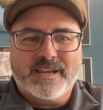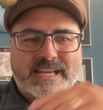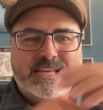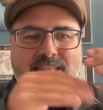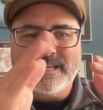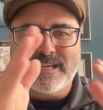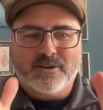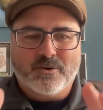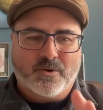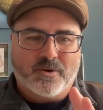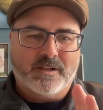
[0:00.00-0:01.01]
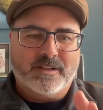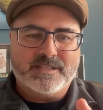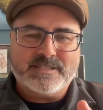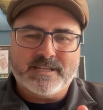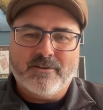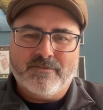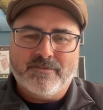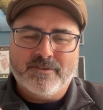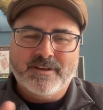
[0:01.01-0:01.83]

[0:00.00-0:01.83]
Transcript: in the URL itself